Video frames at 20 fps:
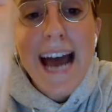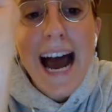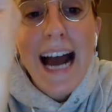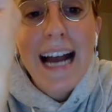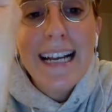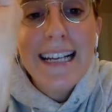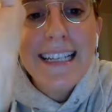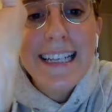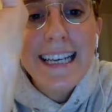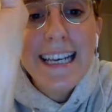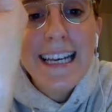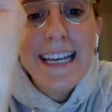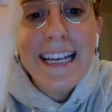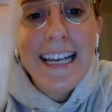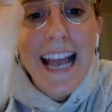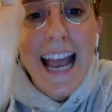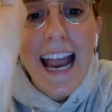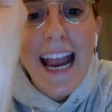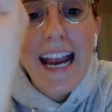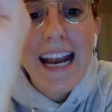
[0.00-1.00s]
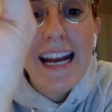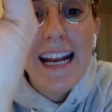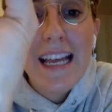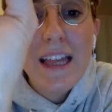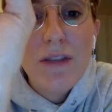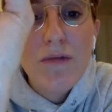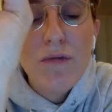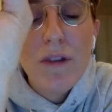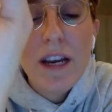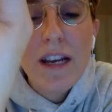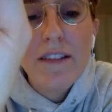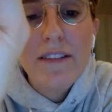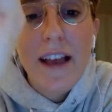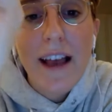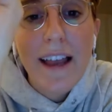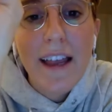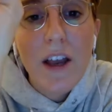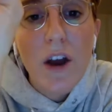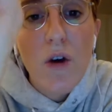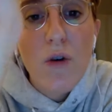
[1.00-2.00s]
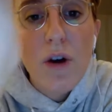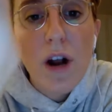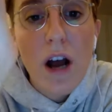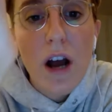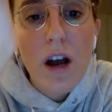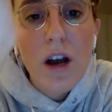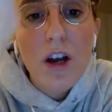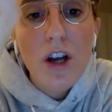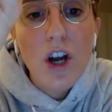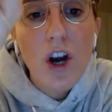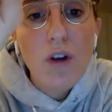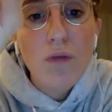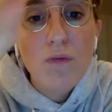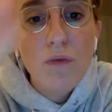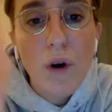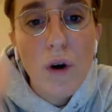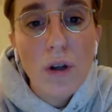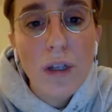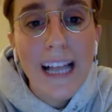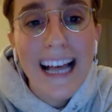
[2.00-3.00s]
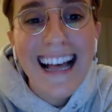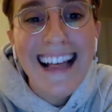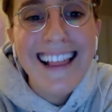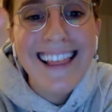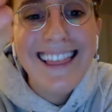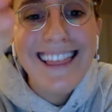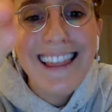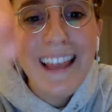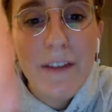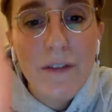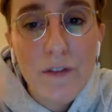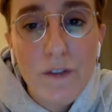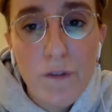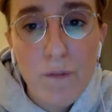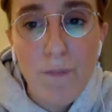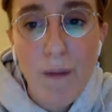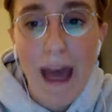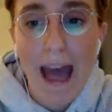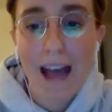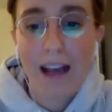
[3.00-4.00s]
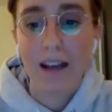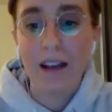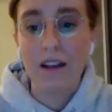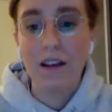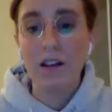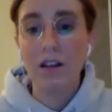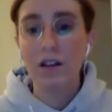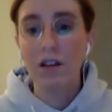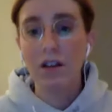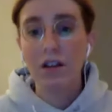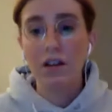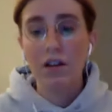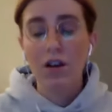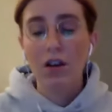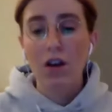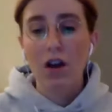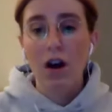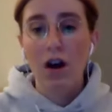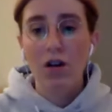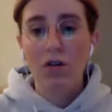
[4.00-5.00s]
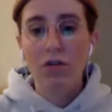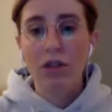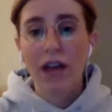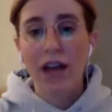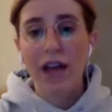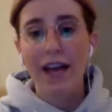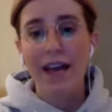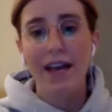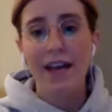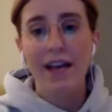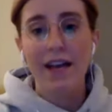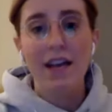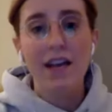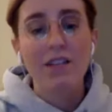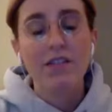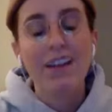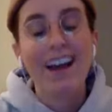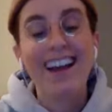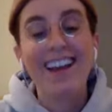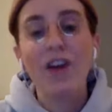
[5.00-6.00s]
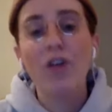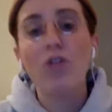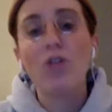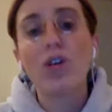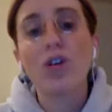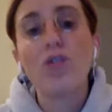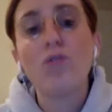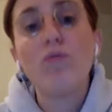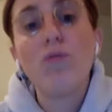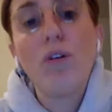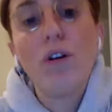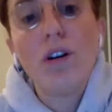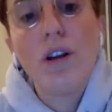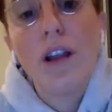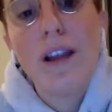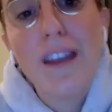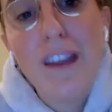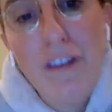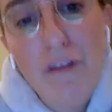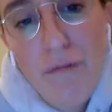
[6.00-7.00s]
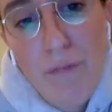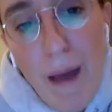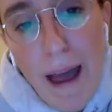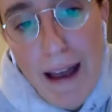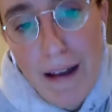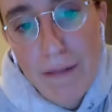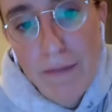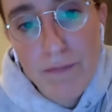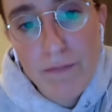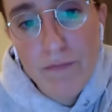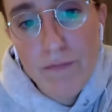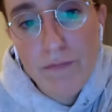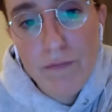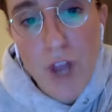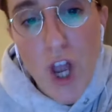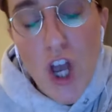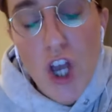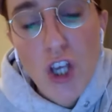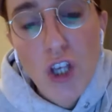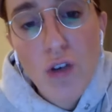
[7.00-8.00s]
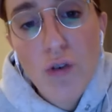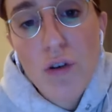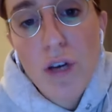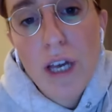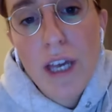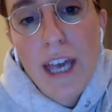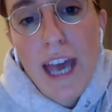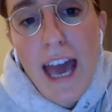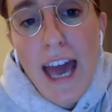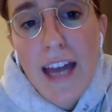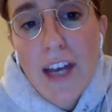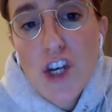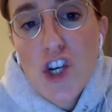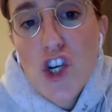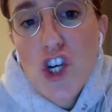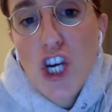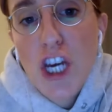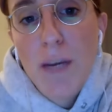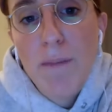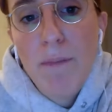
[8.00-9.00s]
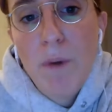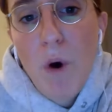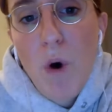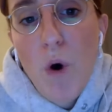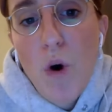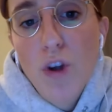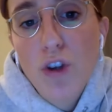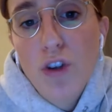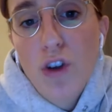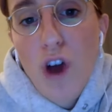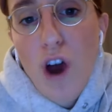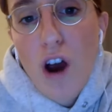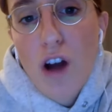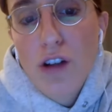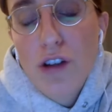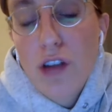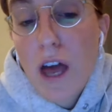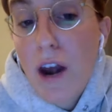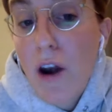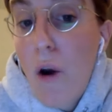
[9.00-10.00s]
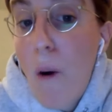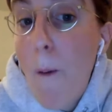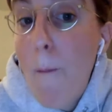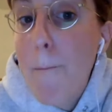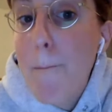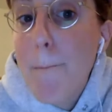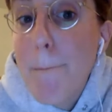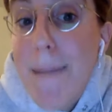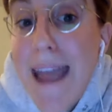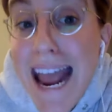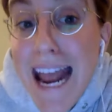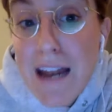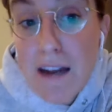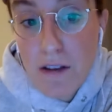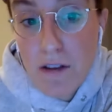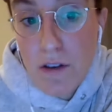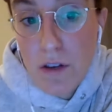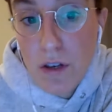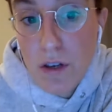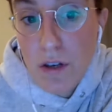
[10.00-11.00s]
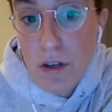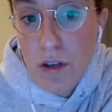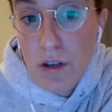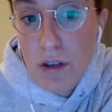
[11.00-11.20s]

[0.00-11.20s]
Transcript: 1983 Toyota Corolla liftback. Okay? Toyota Corolla liftback. You can get cheap old cars that are mint.